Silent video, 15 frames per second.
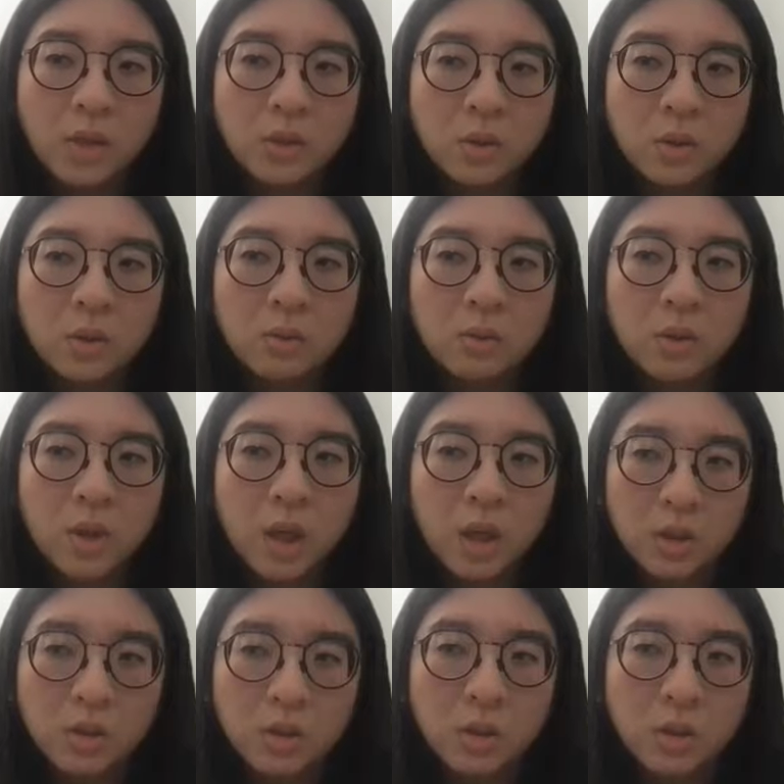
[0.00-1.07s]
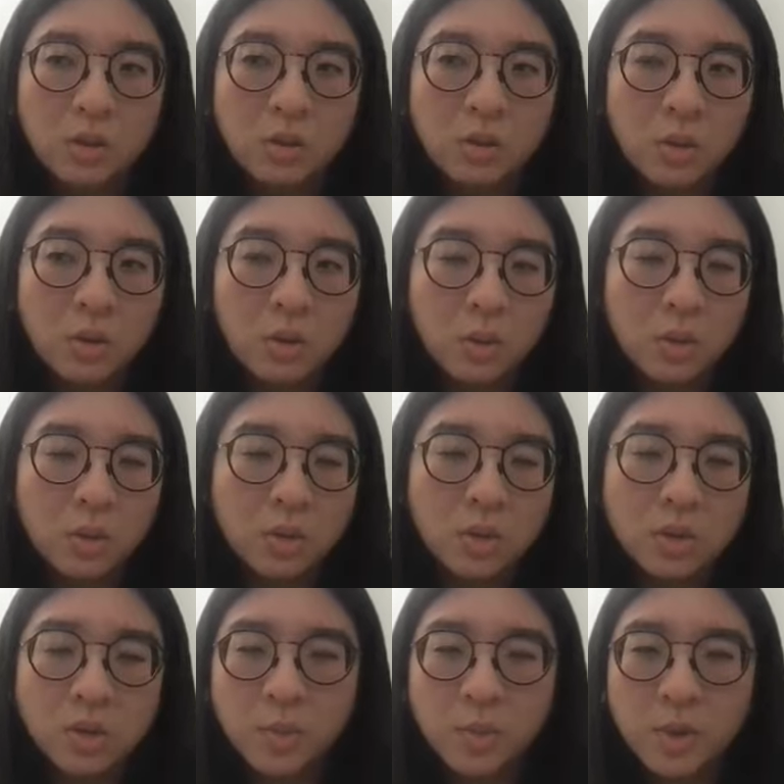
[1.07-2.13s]
I don't actually know
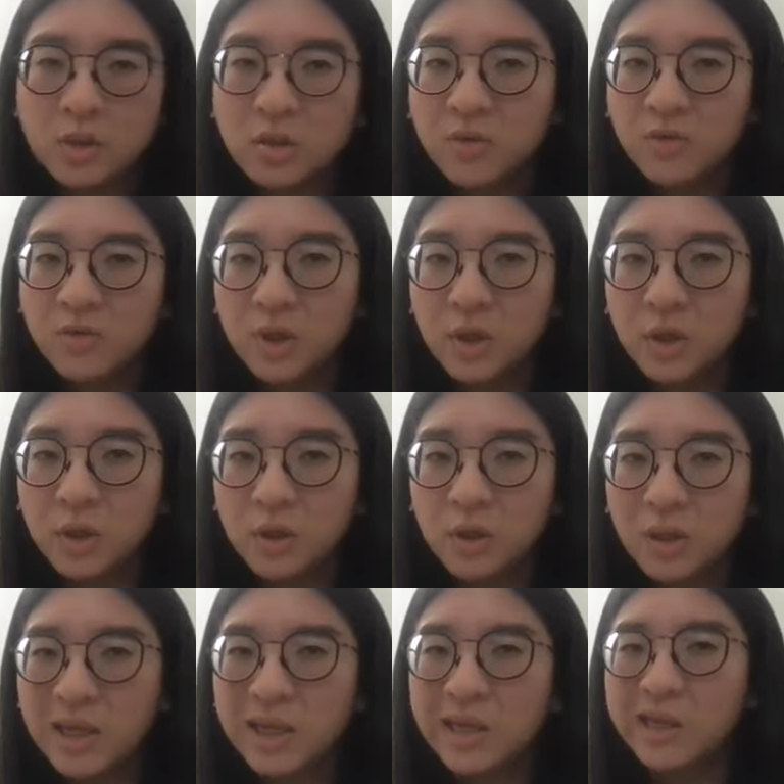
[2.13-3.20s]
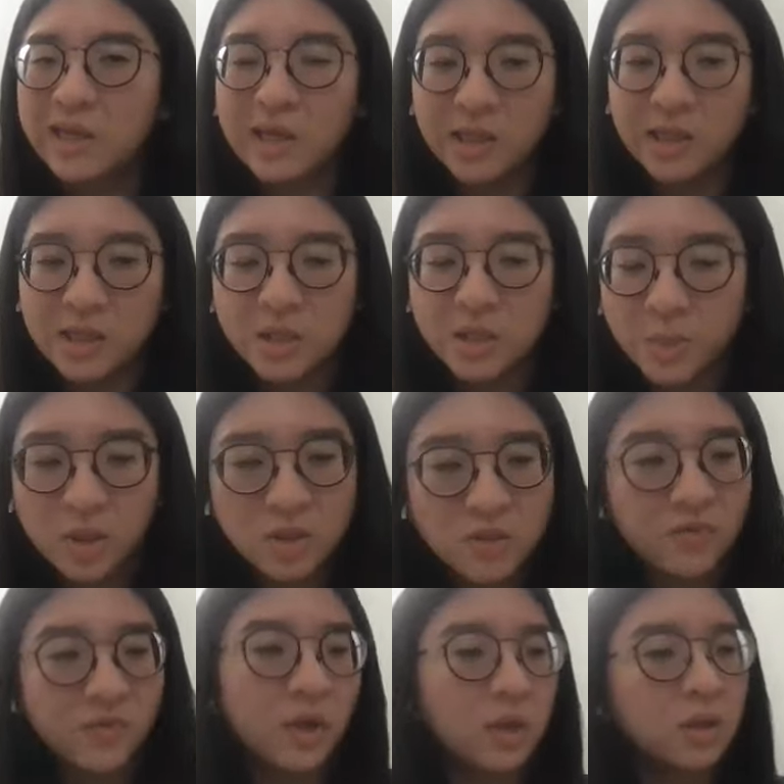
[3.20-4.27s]
the specific, like any
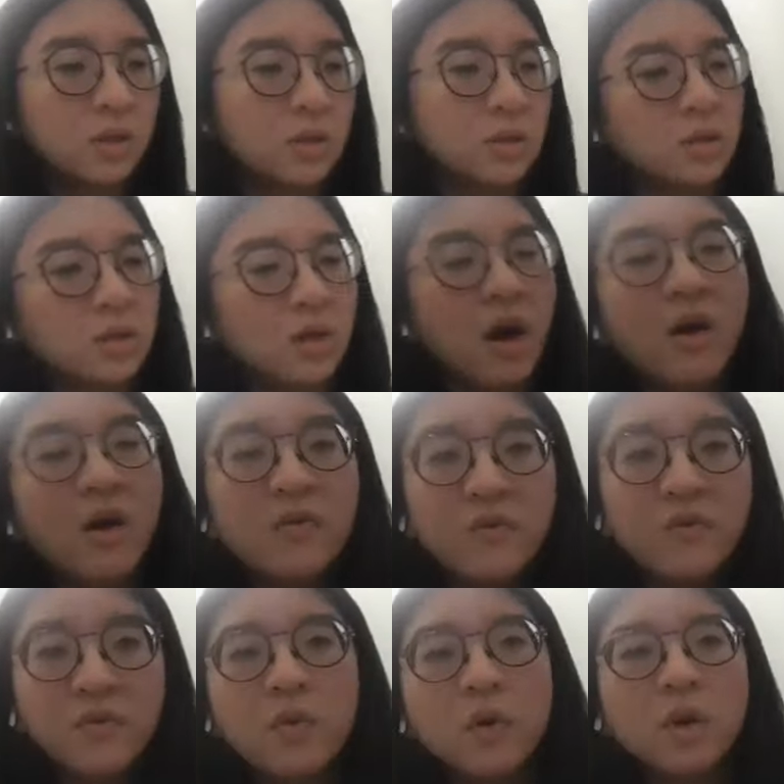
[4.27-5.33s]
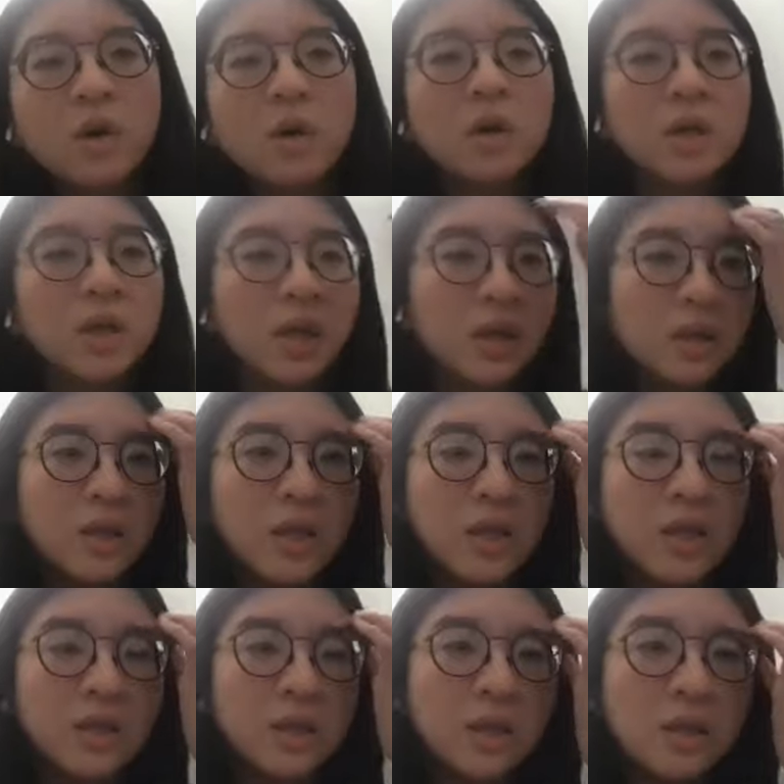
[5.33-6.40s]
specific stuff for
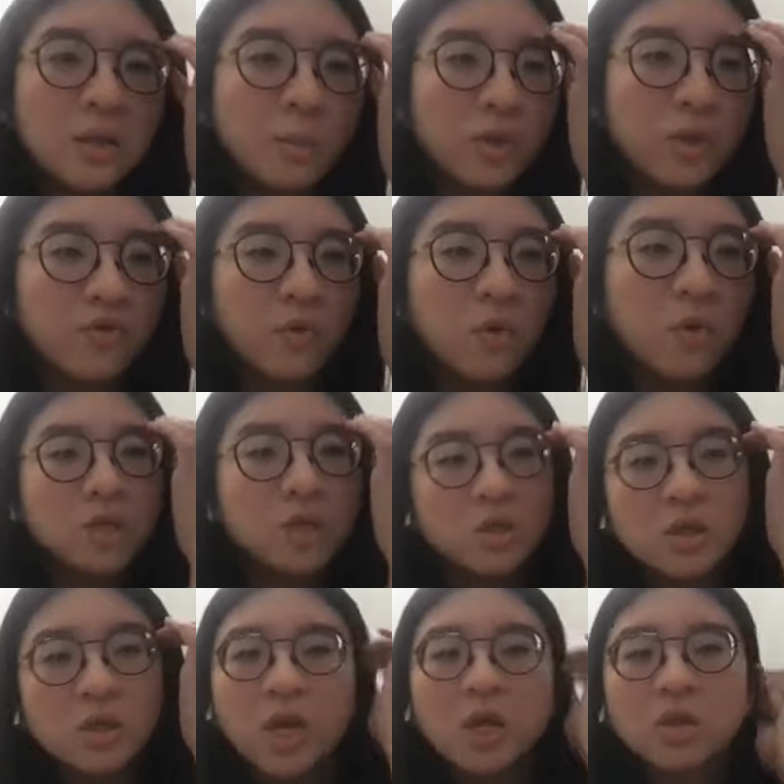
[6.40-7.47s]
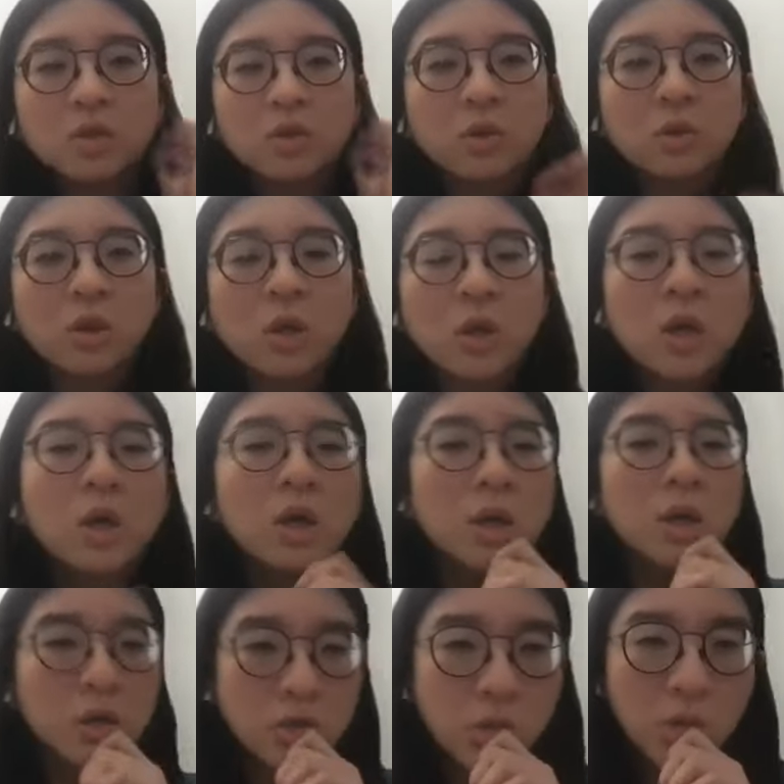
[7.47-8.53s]
Canadian, but for international.
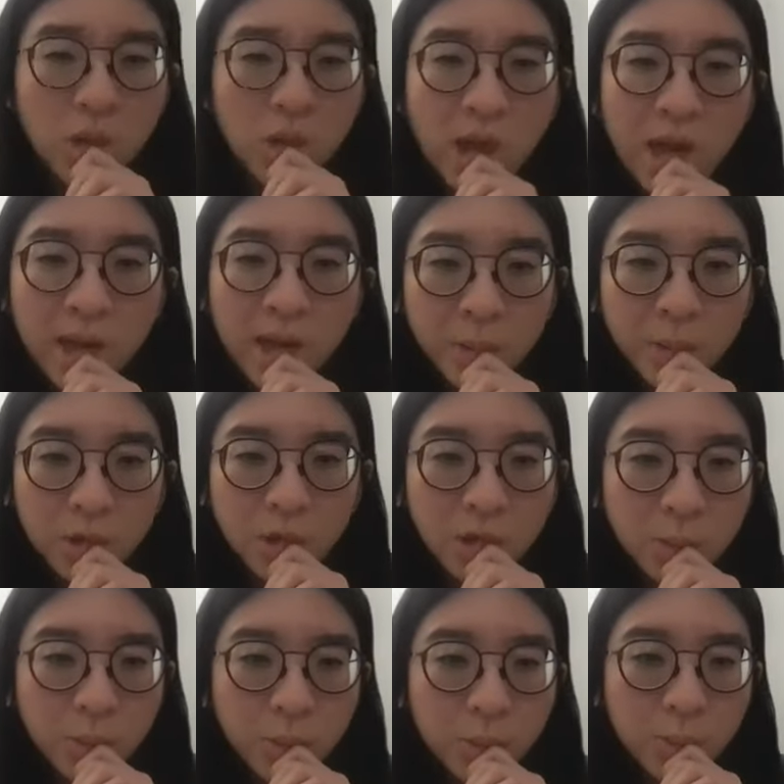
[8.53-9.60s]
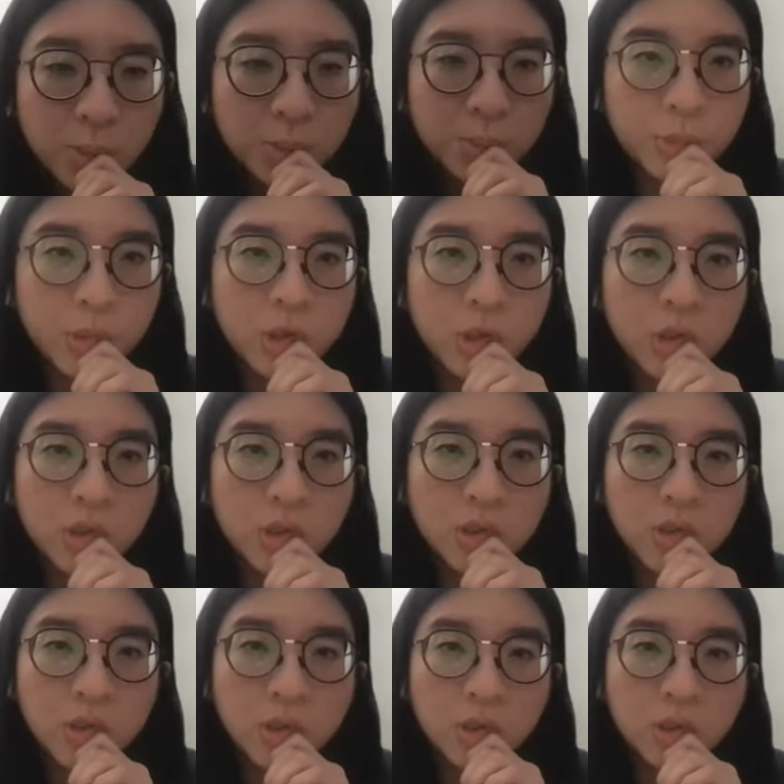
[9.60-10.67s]
So I'm gonna put
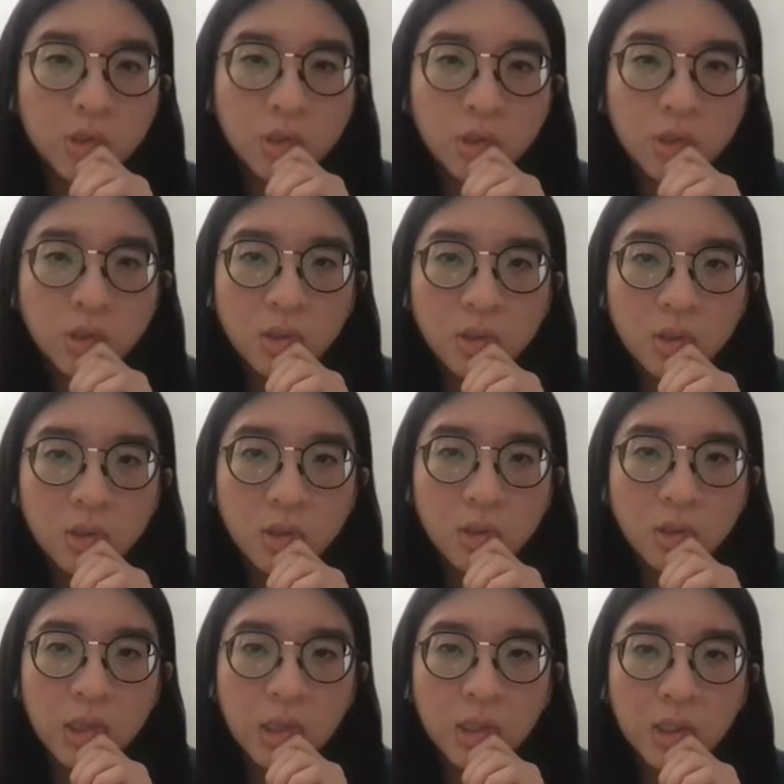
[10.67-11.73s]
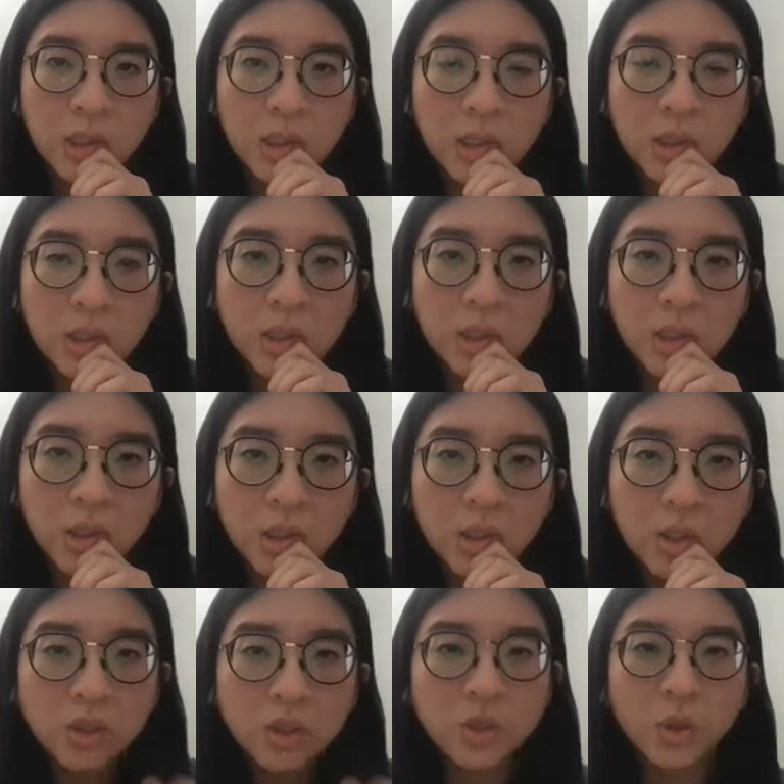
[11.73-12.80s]
the link
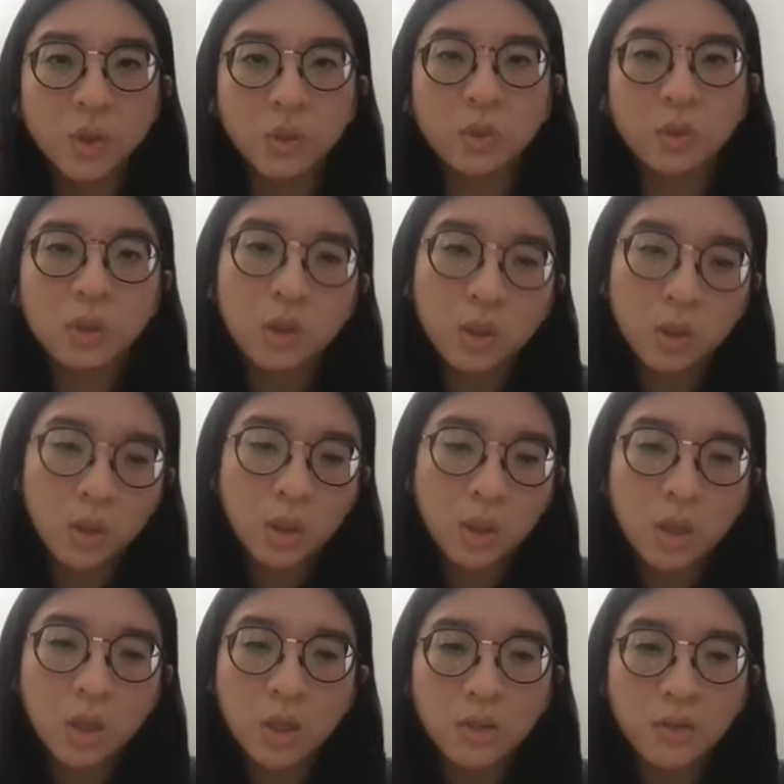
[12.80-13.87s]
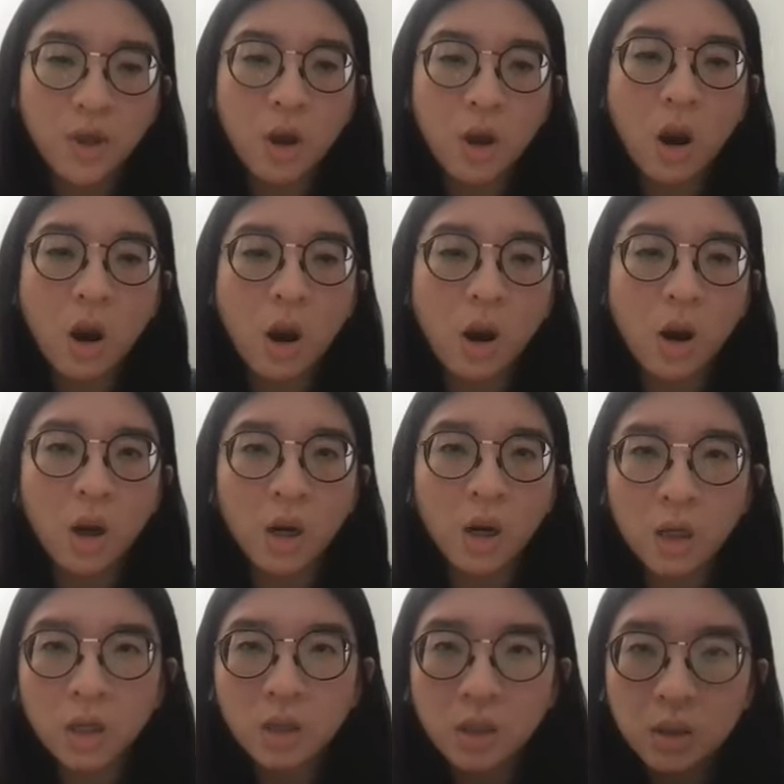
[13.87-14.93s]
here. So there
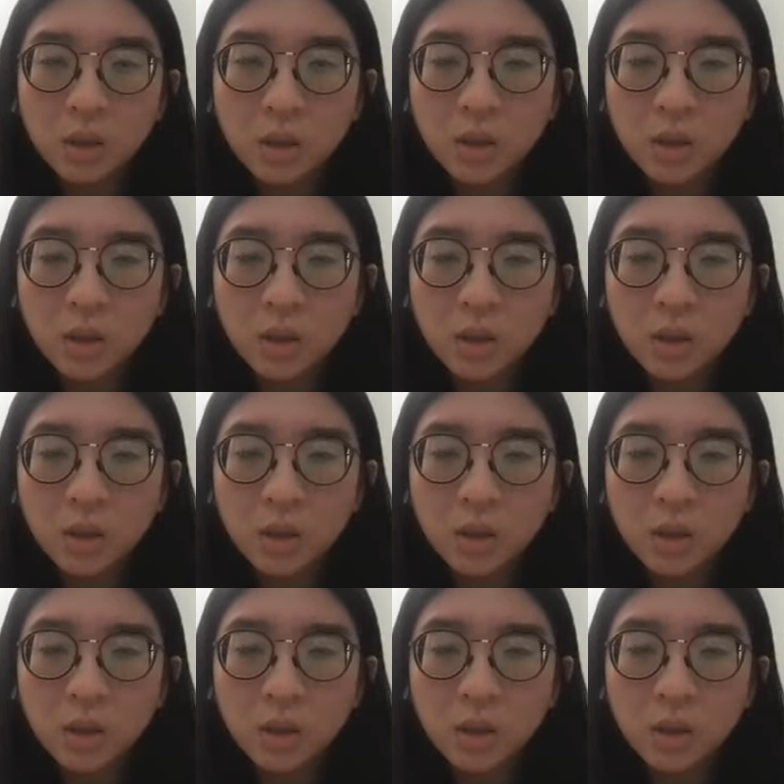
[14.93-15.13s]
are,